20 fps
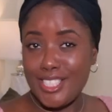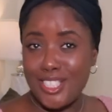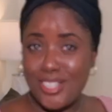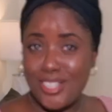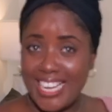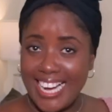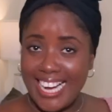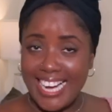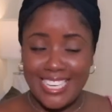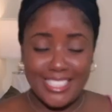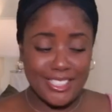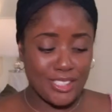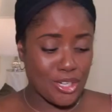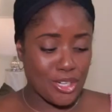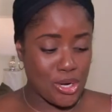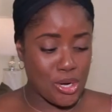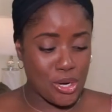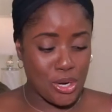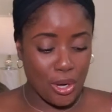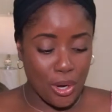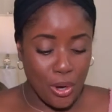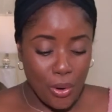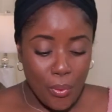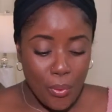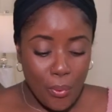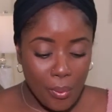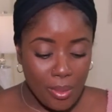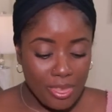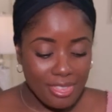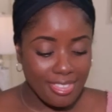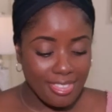you guys know